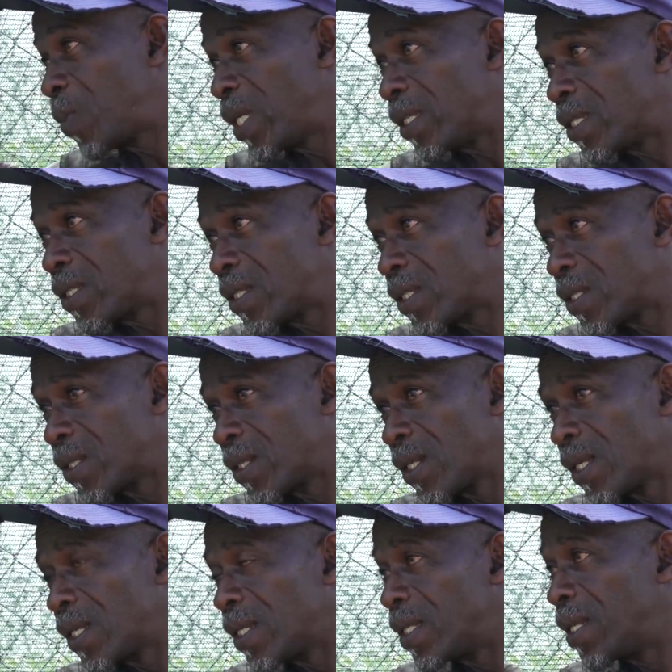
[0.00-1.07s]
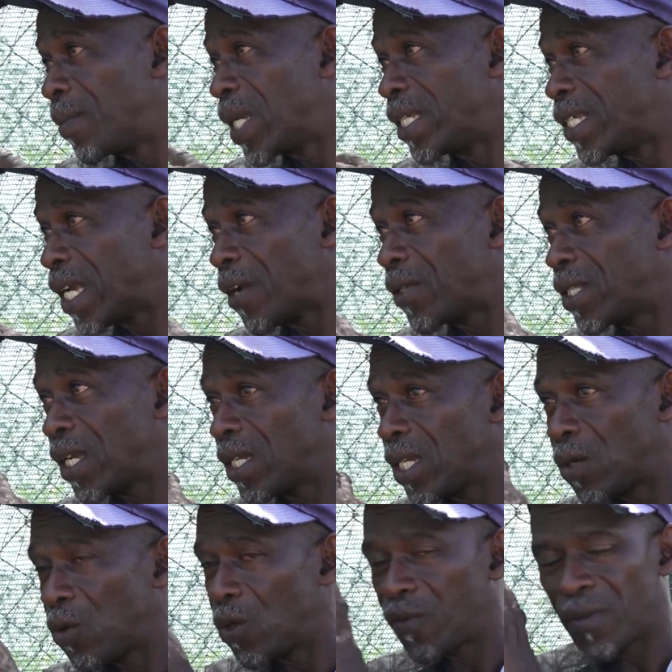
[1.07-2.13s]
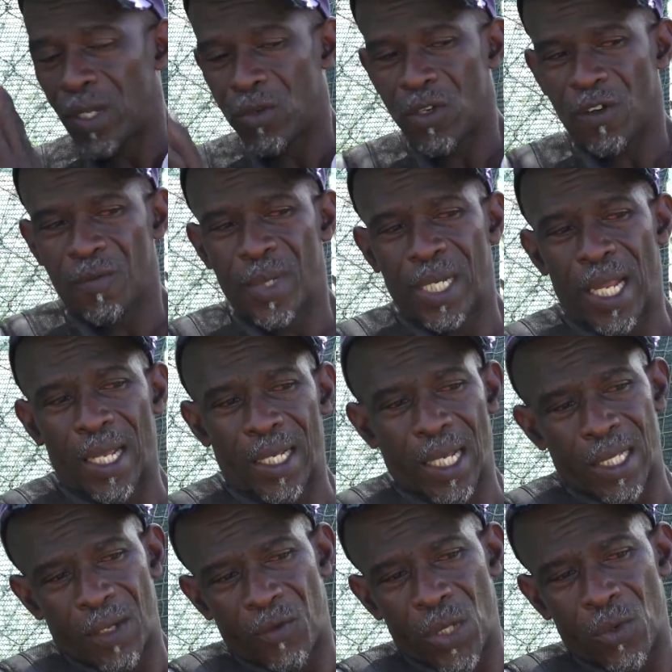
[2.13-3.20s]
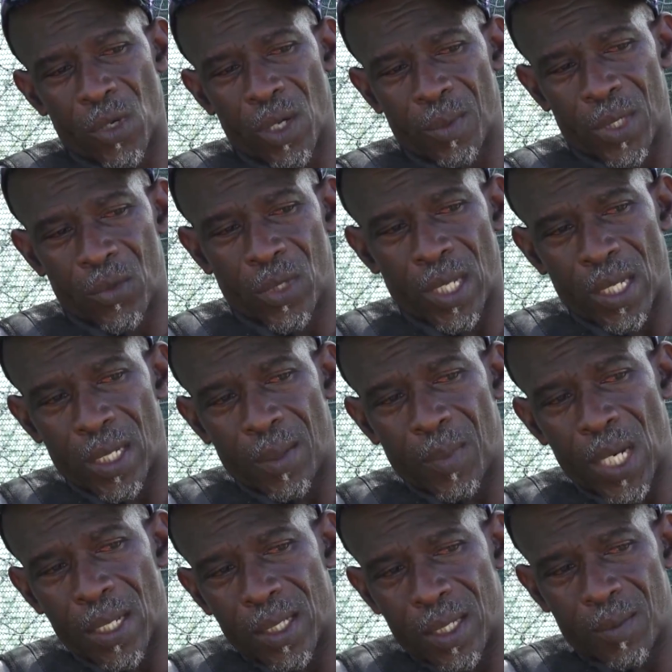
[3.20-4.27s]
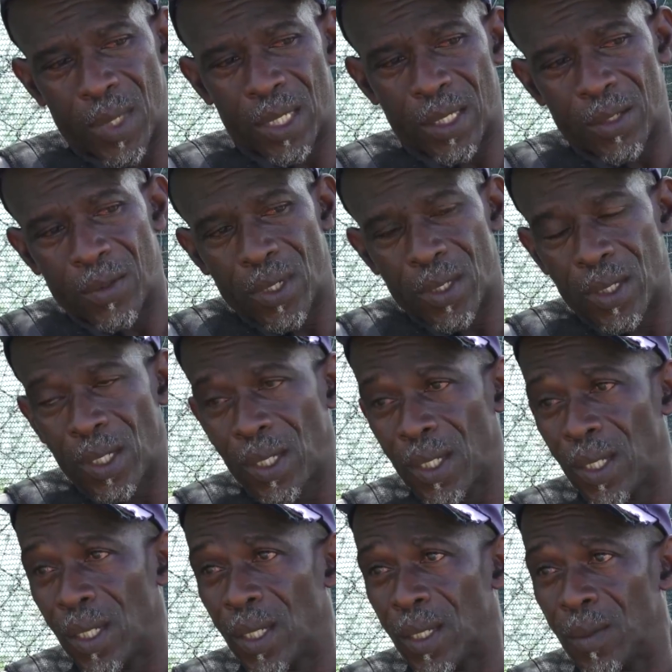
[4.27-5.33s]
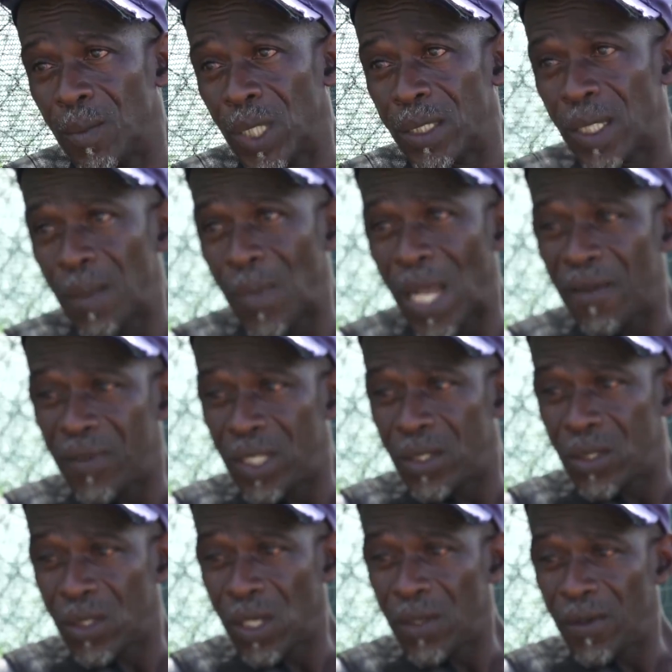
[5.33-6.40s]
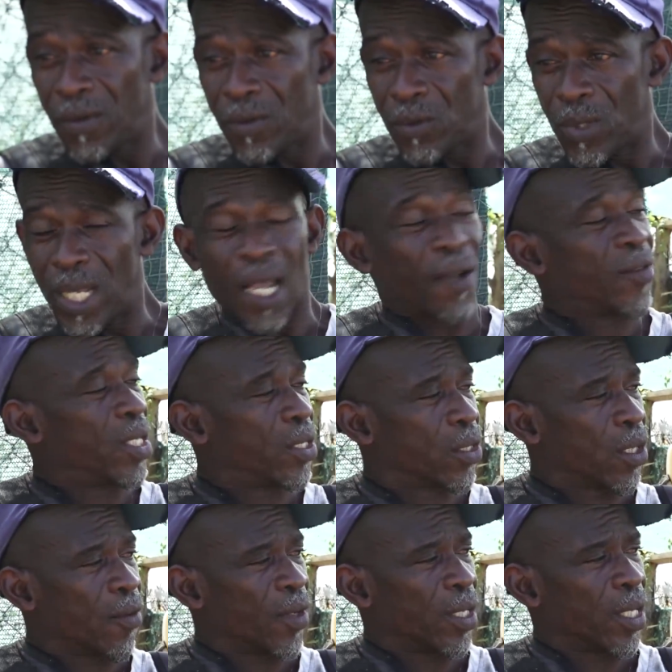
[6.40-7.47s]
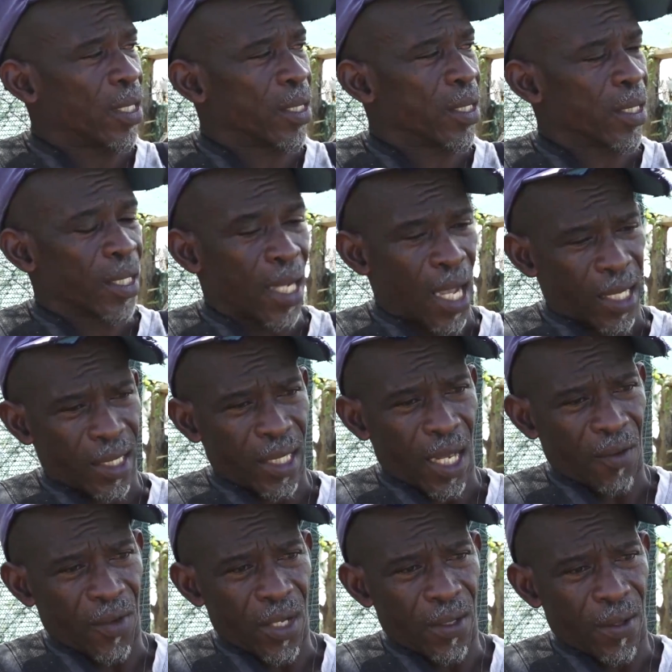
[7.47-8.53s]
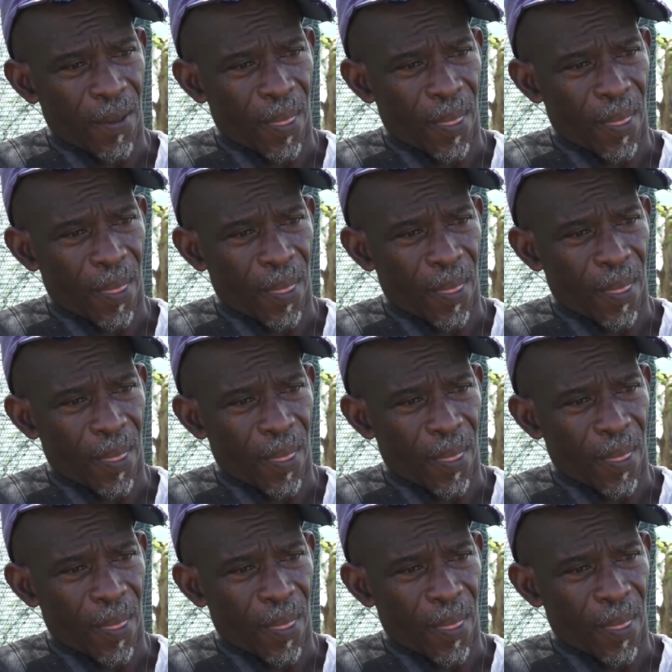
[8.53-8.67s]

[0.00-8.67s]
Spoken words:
piece, the majority of the whole field would have been like that if we were able to get the planting material. But we have discovered that cassava